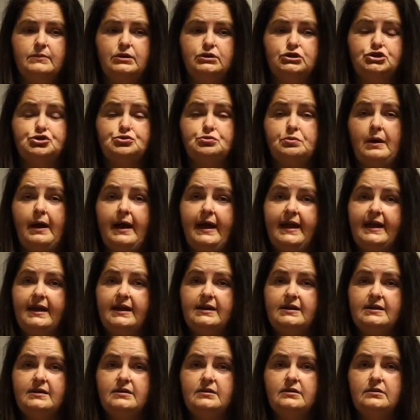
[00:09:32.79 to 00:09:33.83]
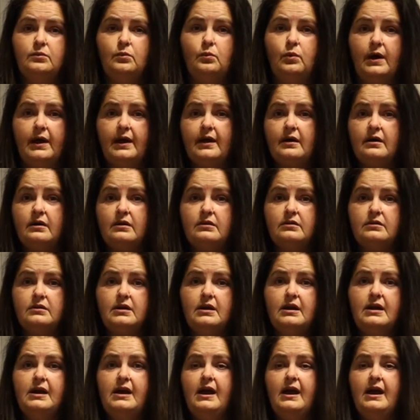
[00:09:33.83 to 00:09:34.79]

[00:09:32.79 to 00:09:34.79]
drain well.